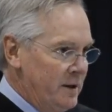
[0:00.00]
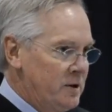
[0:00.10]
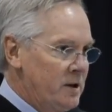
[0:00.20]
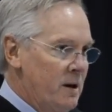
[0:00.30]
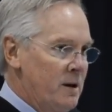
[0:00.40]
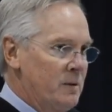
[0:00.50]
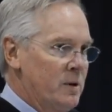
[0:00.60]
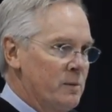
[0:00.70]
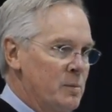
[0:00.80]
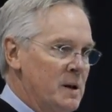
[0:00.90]
had shared
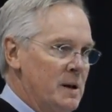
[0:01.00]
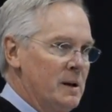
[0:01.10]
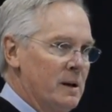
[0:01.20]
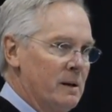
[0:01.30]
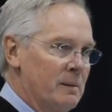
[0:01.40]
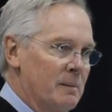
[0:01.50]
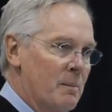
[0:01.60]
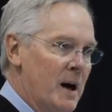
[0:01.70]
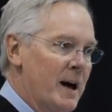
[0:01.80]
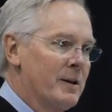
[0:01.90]
with me
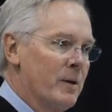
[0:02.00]
at my